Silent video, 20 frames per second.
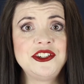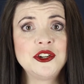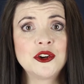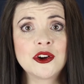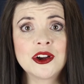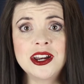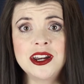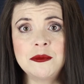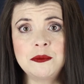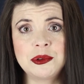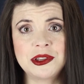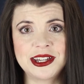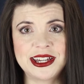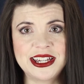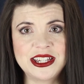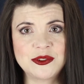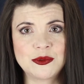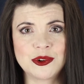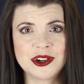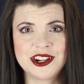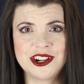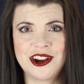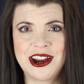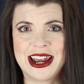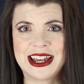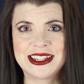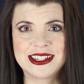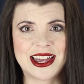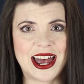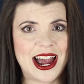you're in a place where your
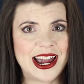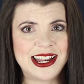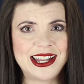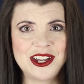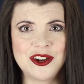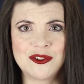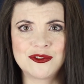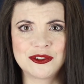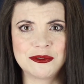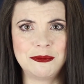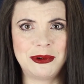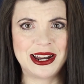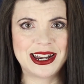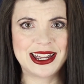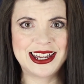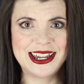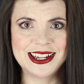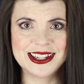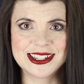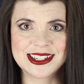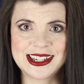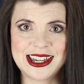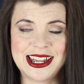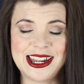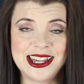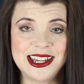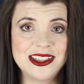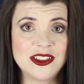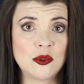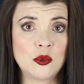anxiety over money is
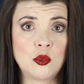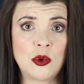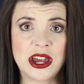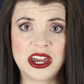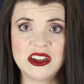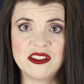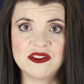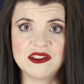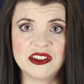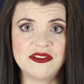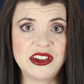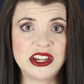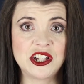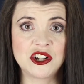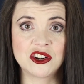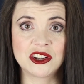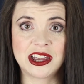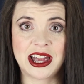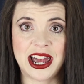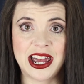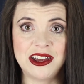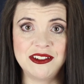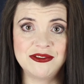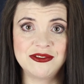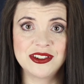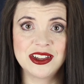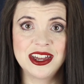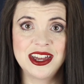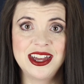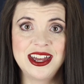getting in the way of living your life,